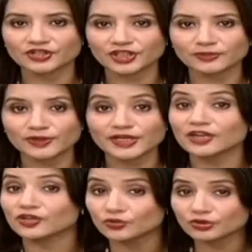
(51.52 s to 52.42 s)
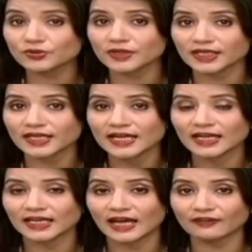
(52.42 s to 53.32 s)
treatment and usually
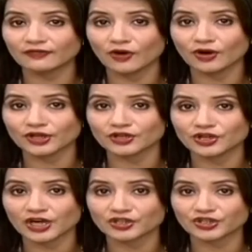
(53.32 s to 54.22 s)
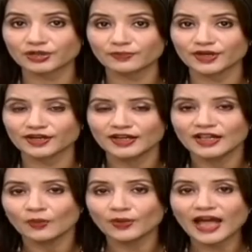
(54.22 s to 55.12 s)
lifelong drug treatment.
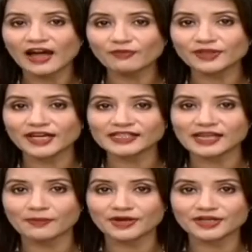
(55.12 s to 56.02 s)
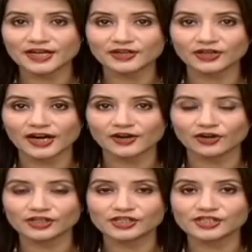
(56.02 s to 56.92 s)
We have with us eminent
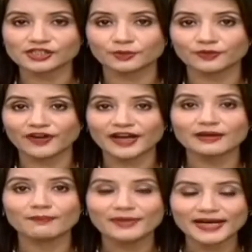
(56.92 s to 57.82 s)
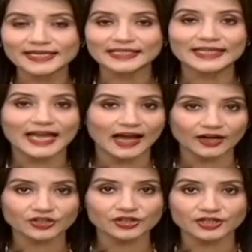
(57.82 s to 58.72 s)
endocrinologists to provide medically
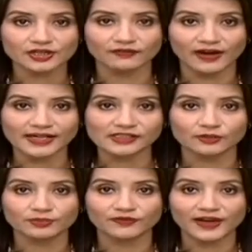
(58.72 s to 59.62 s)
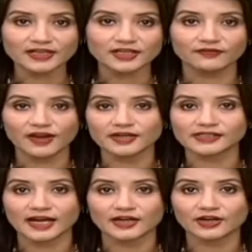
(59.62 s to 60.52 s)
accurate advice on preventing
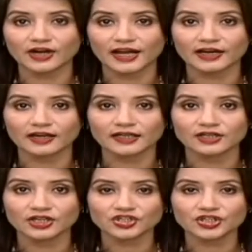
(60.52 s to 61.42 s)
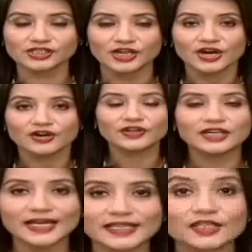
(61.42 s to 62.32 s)
various endocrine conditions
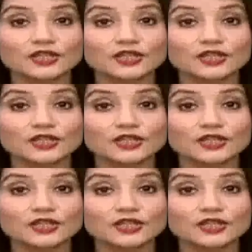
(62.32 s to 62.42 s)
related